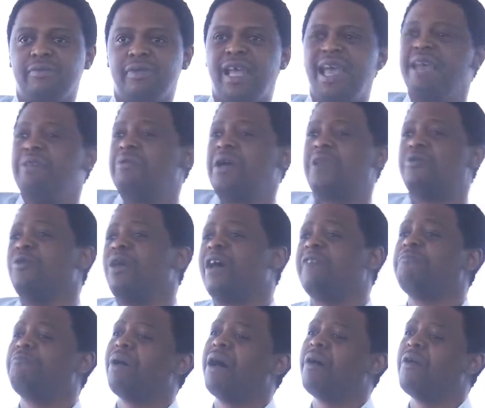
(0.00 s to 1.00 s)
don't
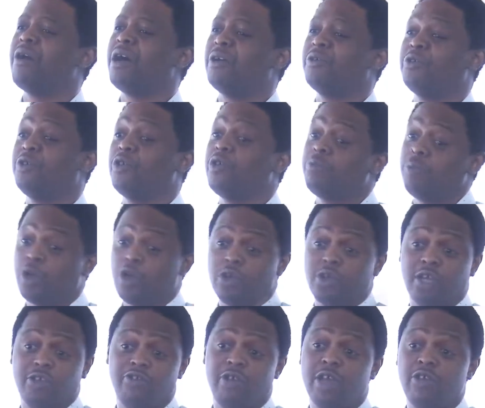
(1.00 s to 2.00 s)
have power, because
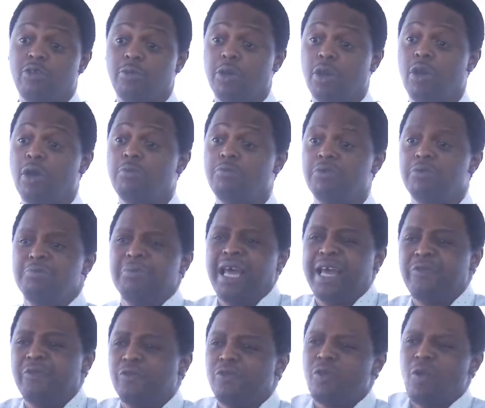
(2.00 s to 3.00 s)
you're trying to be humble. Me,
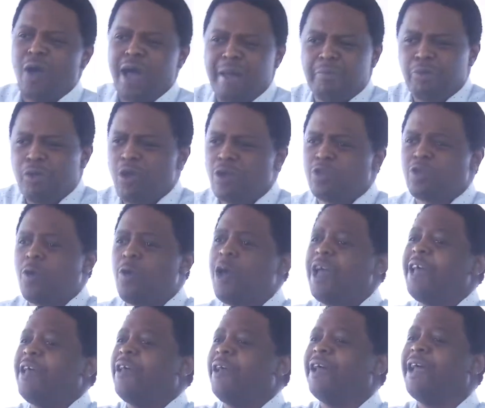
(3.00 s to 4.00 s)
I don't know, I'm not.
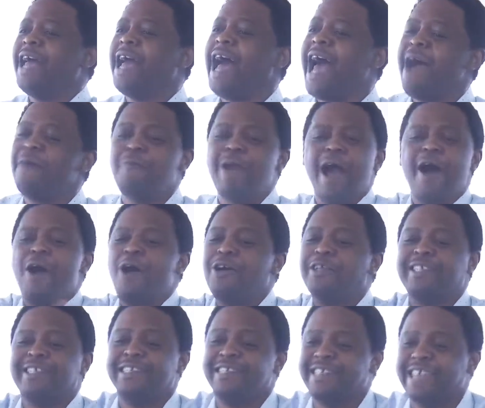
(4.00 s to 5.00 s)
We're
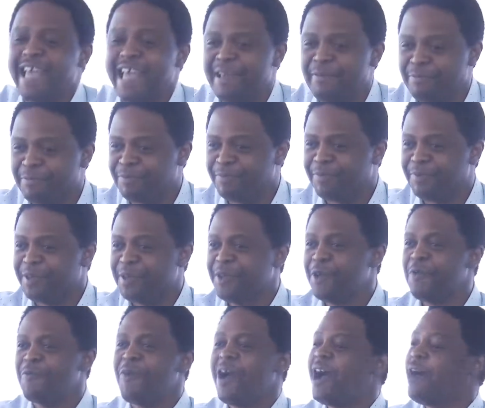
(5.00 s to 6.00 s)
all the same.
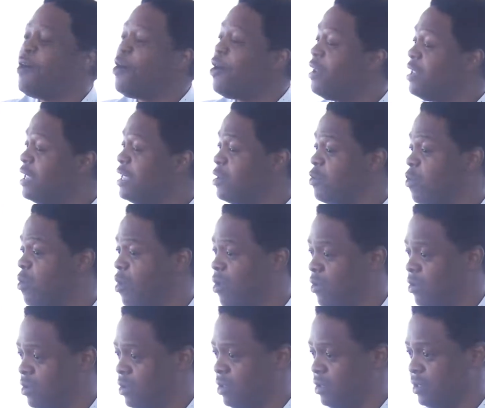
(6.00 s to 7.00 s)
We're all
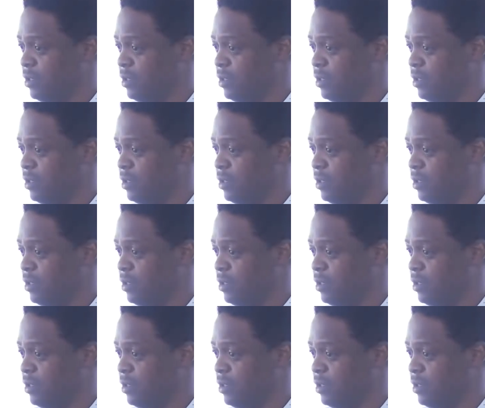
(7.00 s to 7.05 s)
equal.